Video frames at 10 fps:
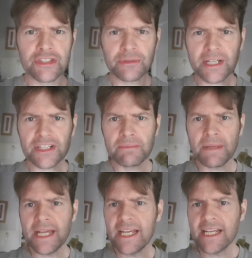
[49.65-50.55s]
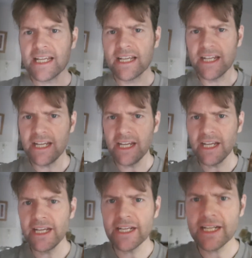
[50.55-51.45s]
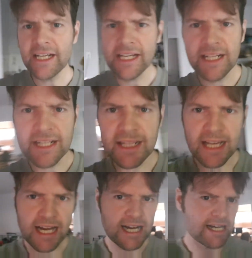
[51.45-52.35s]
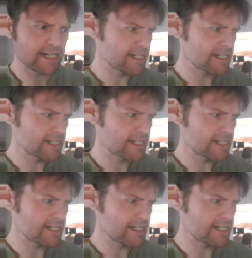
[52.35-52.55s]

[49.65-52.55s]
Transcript: to actually be in the...